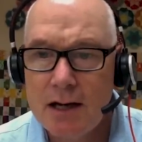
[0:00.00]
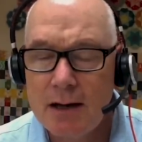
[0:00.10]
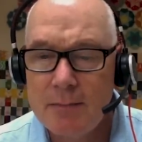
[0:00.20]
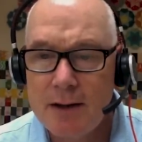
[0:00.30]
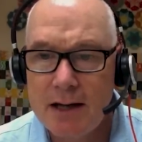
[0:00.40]

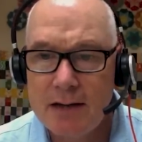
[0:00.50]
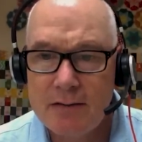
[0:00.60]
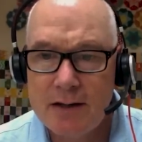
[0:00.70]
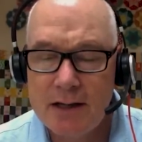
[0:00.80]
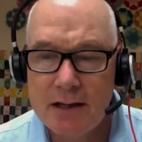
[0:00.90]
um,
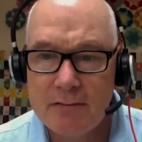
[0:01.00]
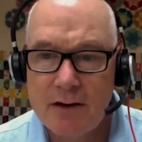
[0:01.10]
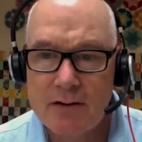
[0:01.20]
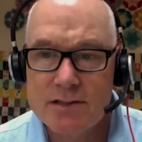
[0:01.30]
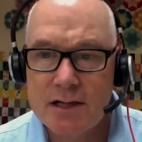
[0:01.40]
and the
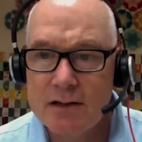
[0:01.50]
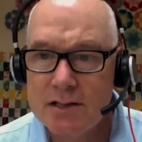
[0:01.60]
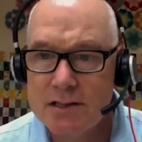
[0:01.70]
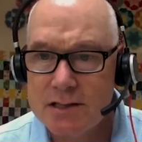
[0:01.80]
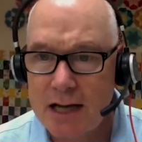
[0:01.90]

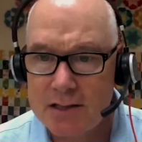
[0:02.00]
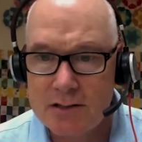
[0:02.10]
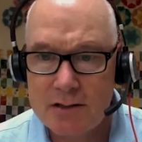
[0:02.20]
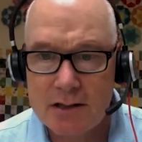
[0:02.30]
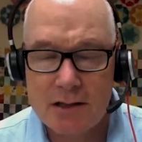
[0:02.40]
varicella
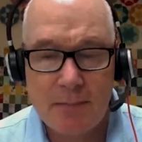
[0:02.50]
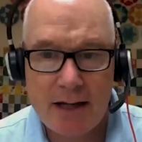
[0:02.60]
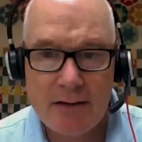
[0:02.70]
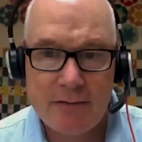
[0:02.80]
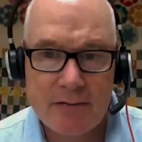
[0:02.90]
zoster, and you
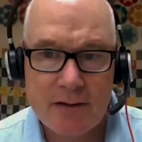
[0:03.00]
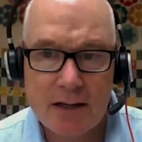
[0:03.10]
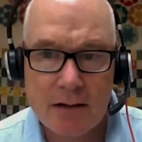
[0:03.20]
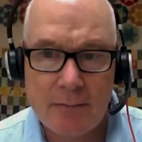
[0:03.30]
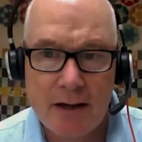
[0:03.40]
may even
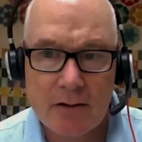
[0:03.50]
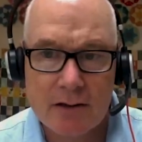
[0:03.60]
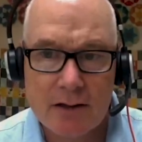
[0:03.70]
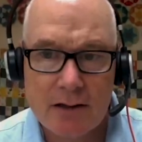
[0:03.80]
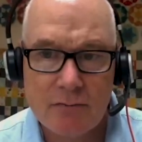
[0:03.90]
think about
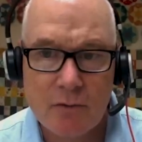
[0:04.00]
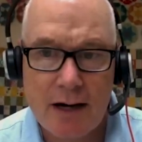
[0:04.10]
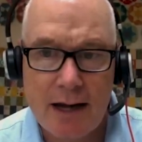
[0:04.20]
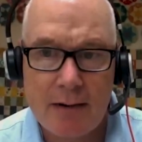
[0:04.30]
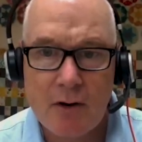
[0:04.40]
looking
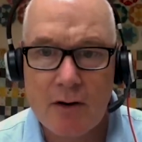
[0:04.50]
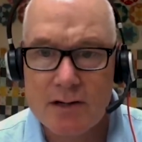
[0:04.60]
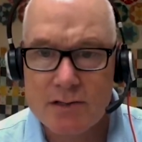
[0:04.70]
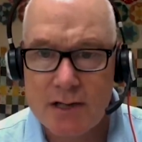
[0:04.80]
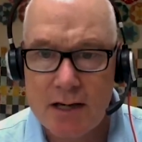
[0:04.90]
for
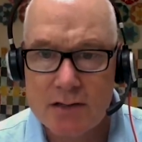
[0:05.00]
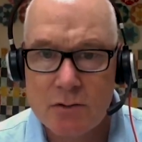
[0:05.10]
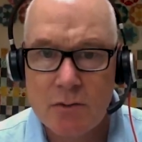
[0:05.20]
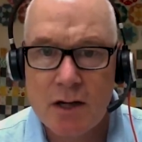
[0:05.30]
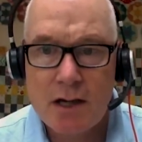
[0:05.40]
MRSA.
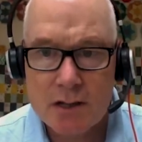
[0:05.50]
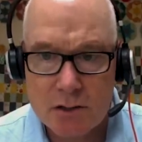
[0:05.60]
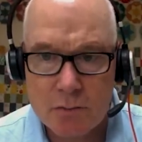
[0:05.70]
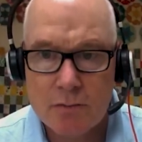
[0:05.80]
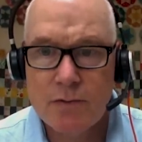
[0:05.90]
So,
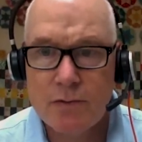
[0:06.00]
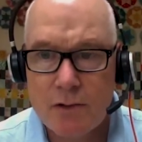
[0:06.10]
so